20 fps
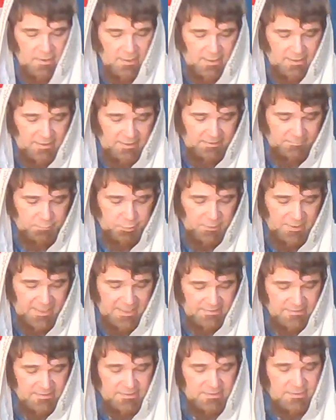and they
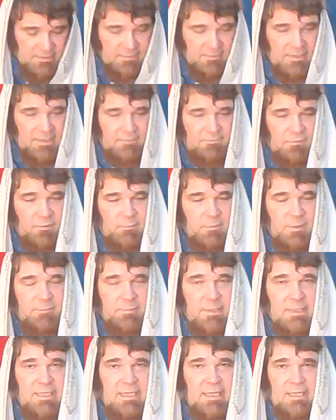plan to do that from the
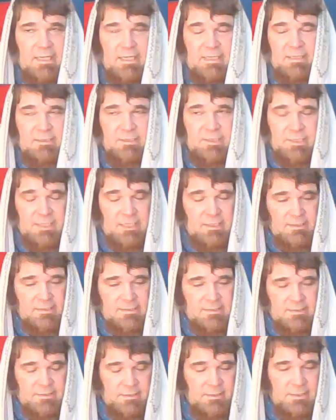beginning in
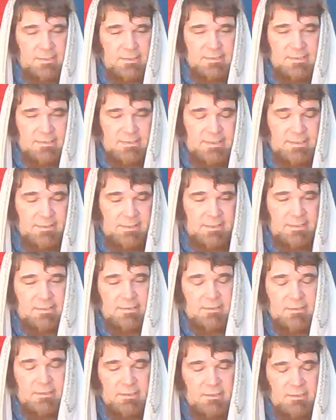Genesis. You can see
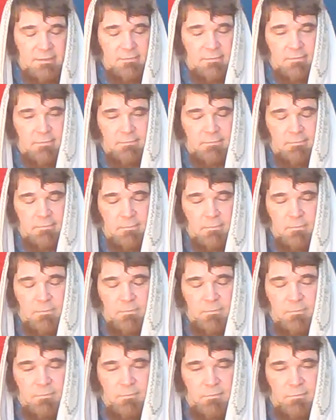the the
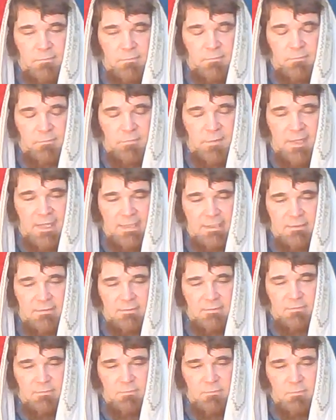that
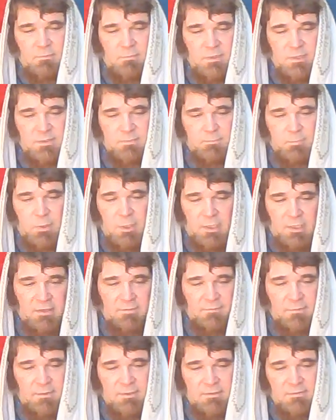was part
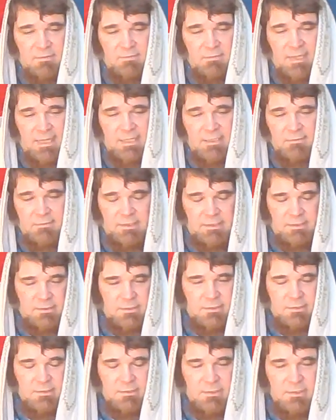of the
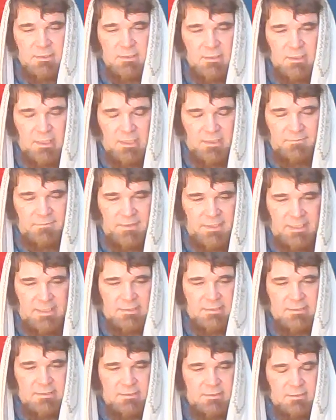language of
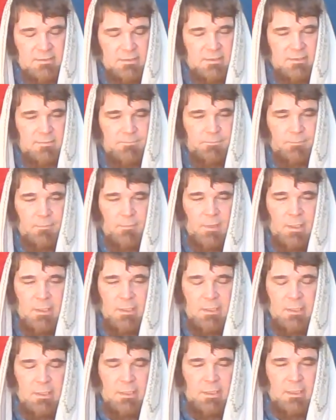that.
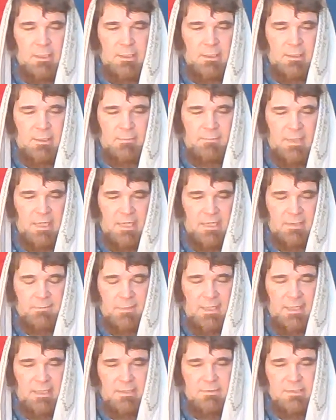Um,
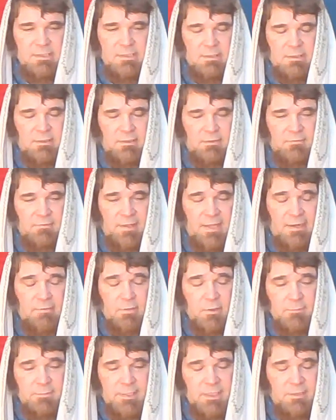amen. So they
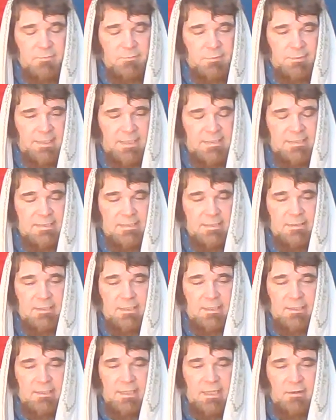will be a blessing.
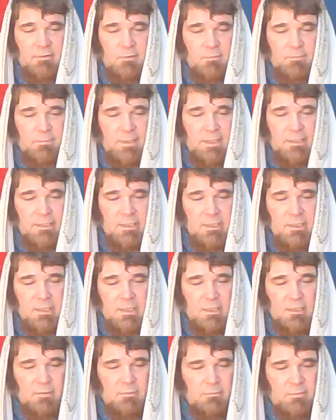That they will be
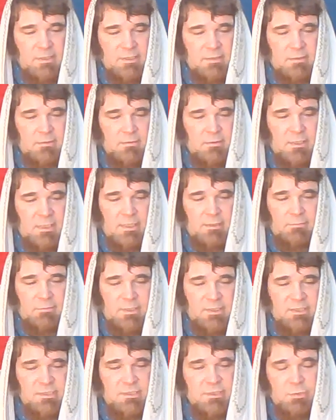re-
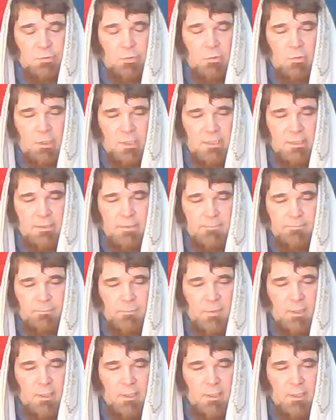restored,